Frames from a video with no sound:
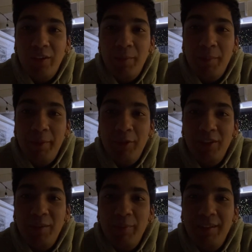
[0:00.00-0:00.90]
Chris gonna be
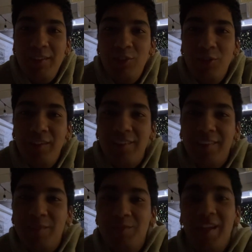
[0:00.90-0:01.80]
building mini
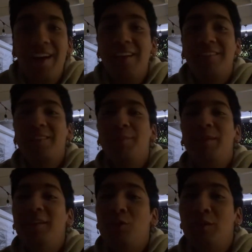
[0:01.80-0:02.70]
streets. Yeah, guys,
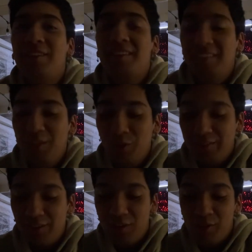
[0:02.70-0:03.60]
mini streets and
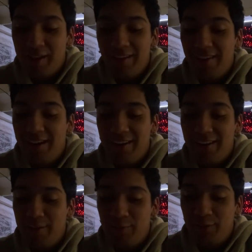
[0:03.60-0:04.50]
DOA could get a lot of